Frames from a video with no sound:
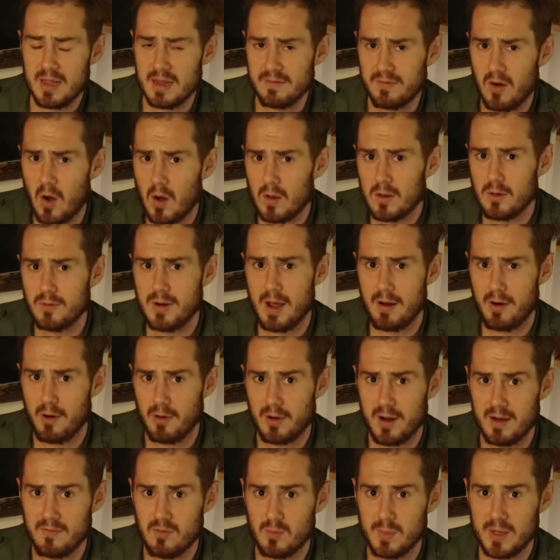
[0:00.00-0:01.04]
They have hollowed out
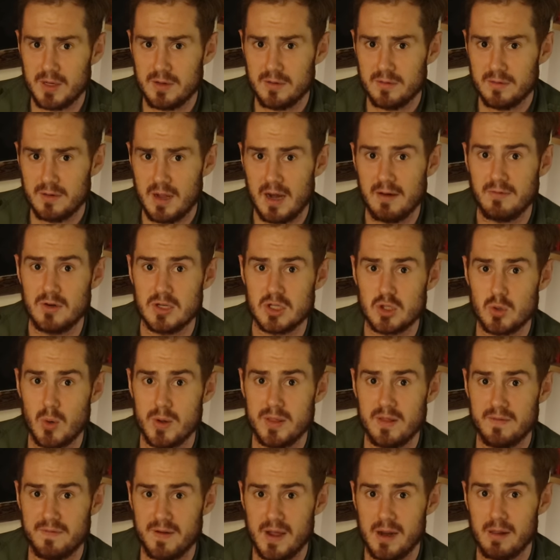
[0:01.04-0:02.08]
our government and have
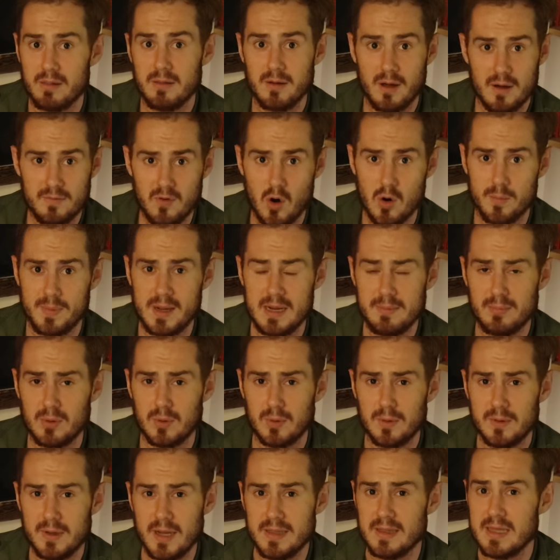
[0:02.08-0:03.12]
destroyed the faith of our
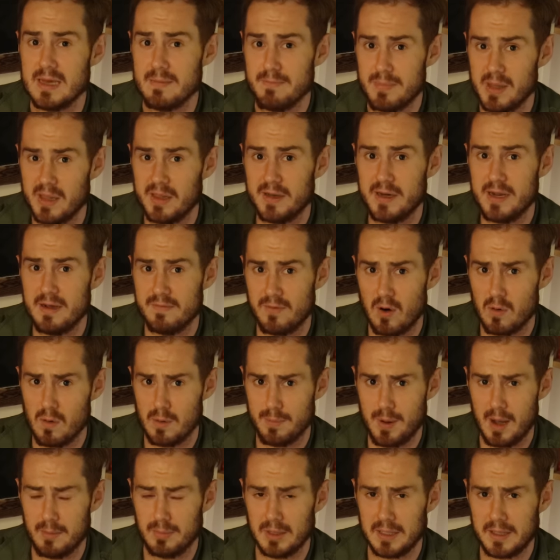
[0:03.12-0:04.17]
people in the ability of our
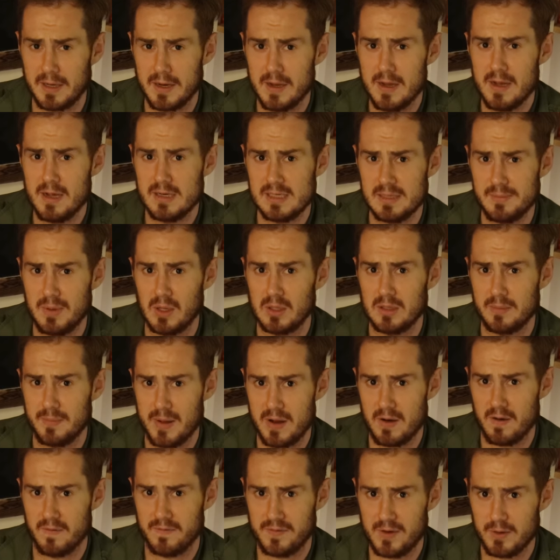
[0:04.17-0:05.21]
republic to build a
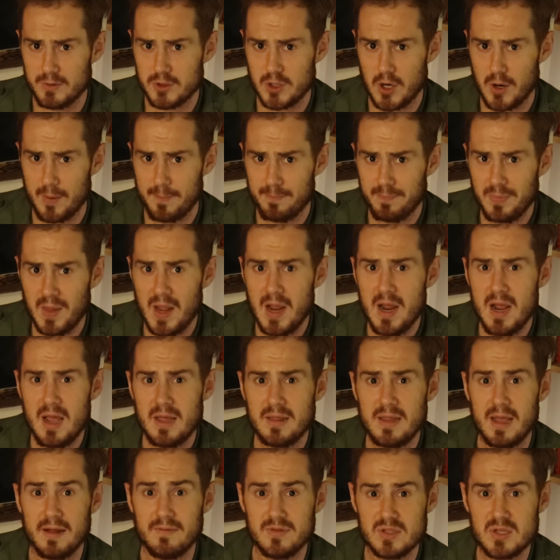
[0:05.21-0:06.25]
better future.
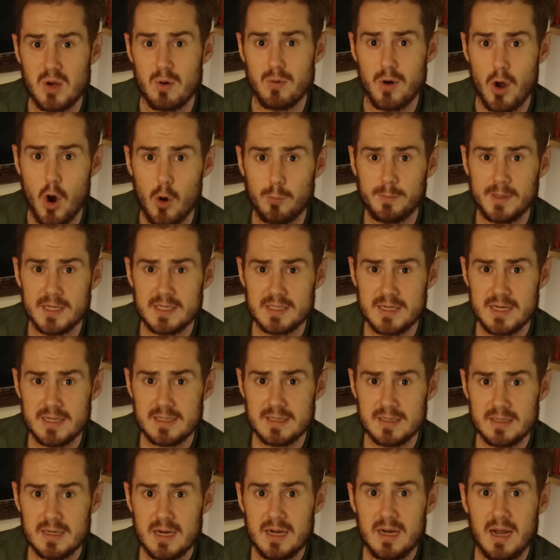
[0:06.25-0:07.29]
They have sown
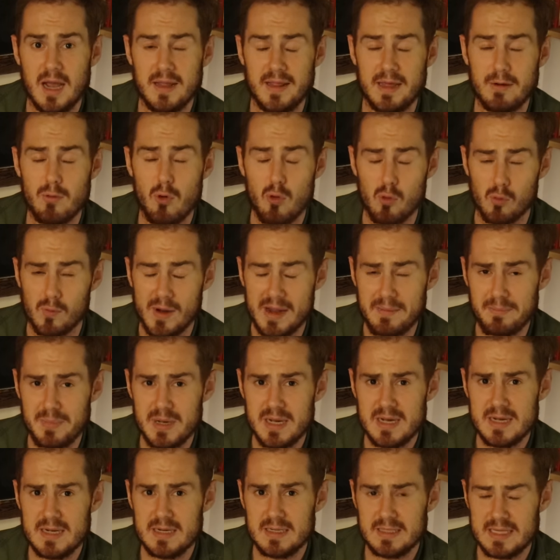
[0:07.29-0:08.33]
hopelessness and they will reap
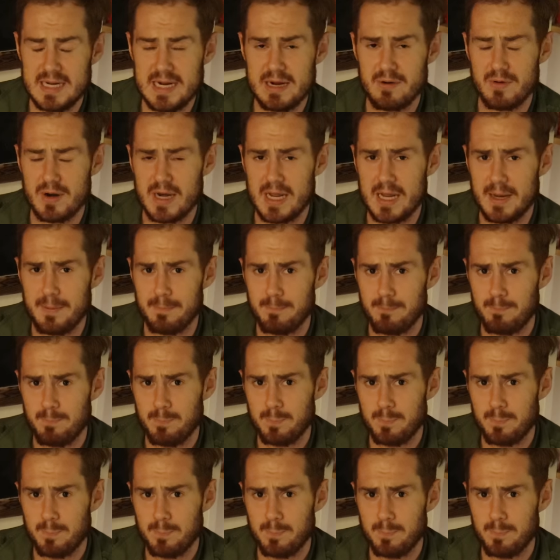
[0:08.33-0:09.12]
tyranny.